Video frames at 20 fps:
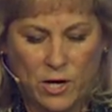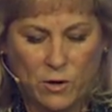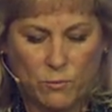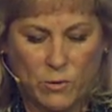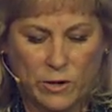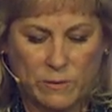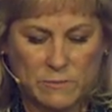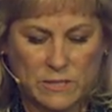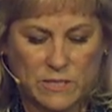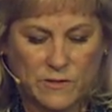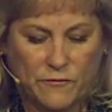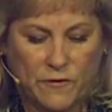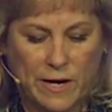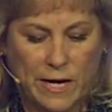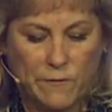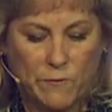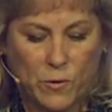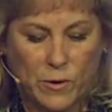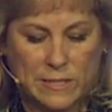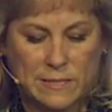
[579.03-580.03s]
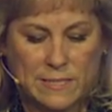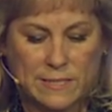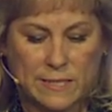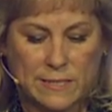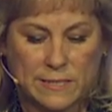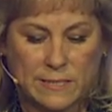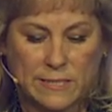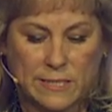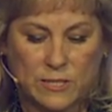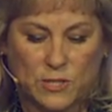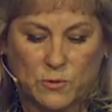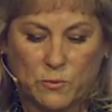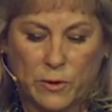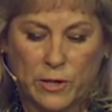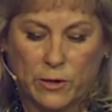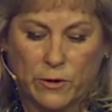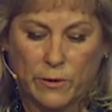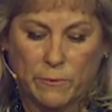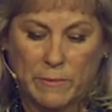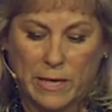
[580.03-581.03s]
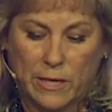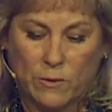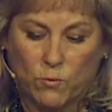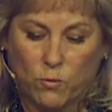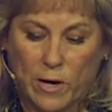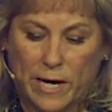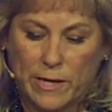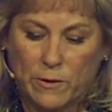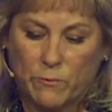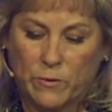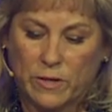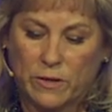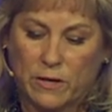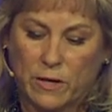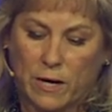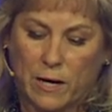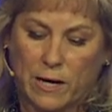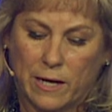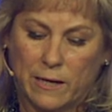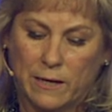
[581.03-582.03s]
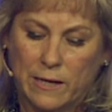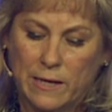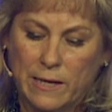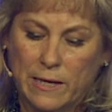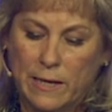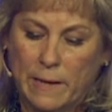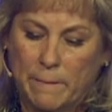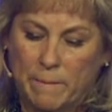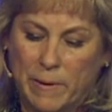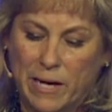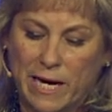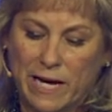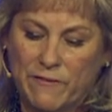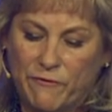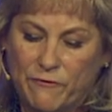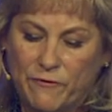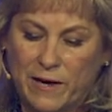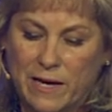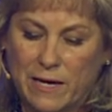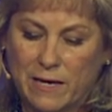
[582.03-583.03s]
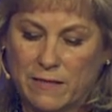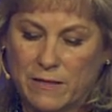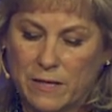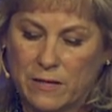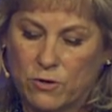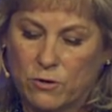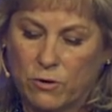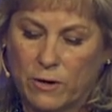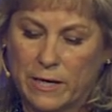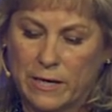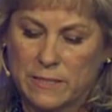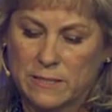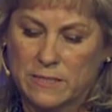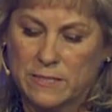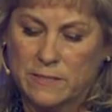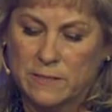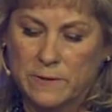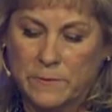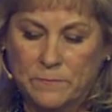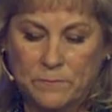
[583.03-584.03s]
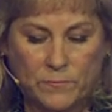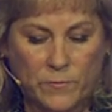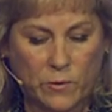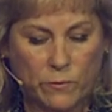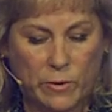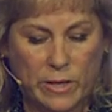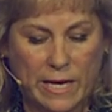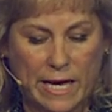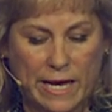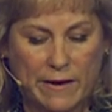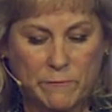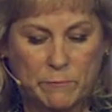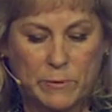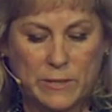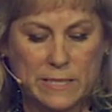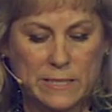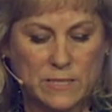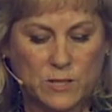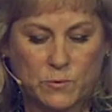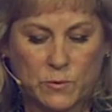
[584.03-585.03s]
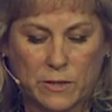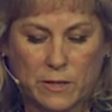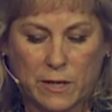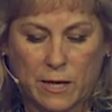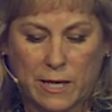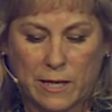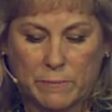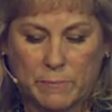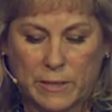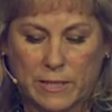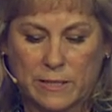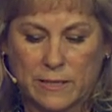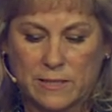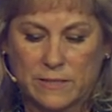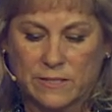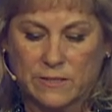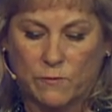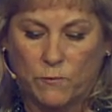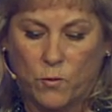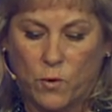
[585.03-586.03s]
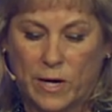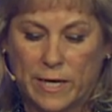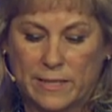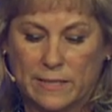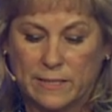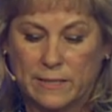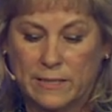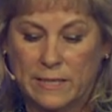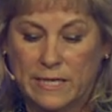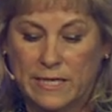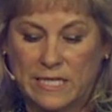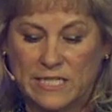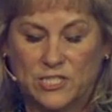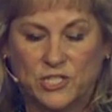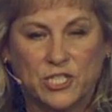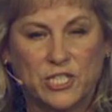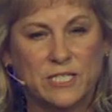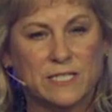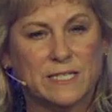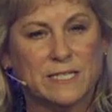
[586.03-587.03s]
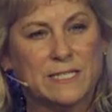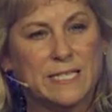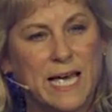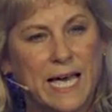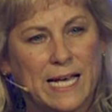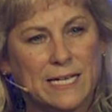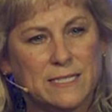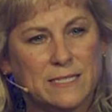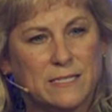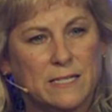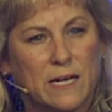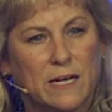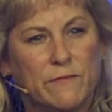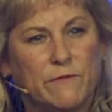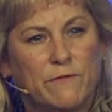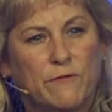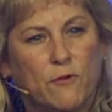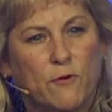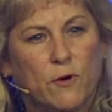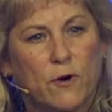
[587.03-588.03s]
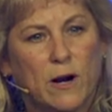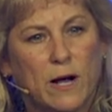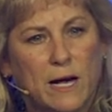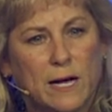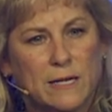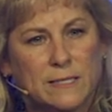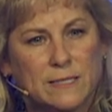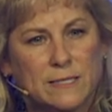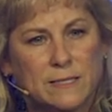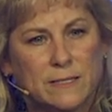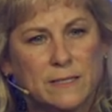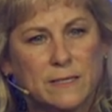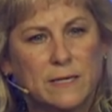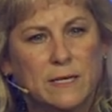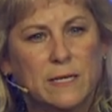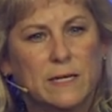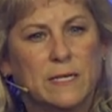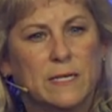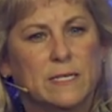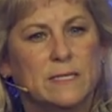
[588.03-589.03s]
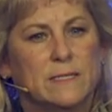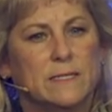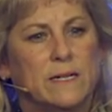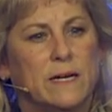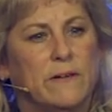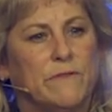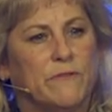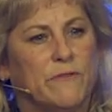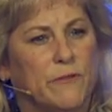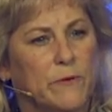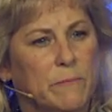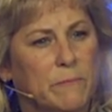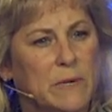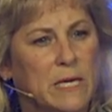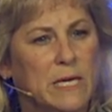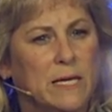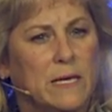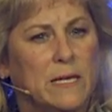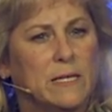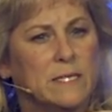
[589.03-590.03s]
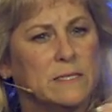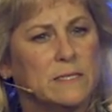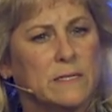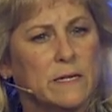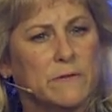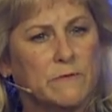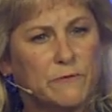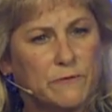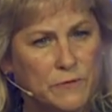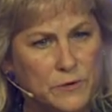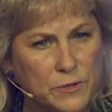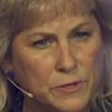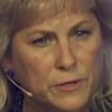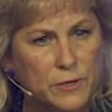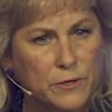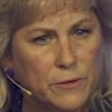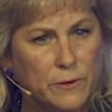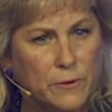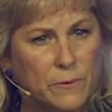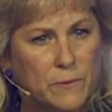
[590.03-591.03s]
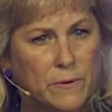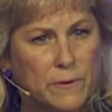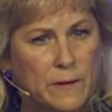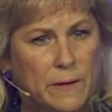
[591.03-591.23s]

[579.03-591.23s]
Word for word: Romans 5:1 says, "Since we are made right with God by faith in Christ, we have peace with God because of what? Jesus has done for us. He's done for me and He's done for you.